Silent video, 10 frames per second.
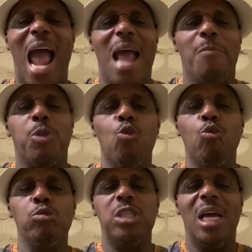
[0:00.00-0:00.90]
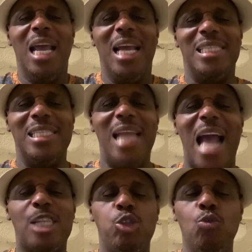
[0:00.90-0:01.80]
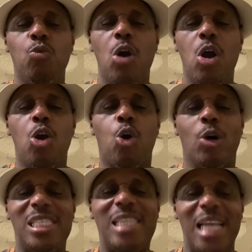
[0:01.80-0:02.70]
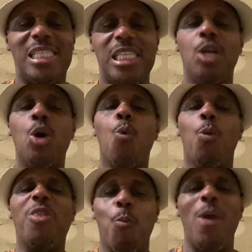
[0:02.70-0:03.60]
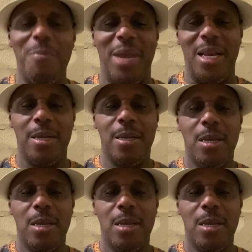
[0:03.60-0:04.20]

lose his natural causation with women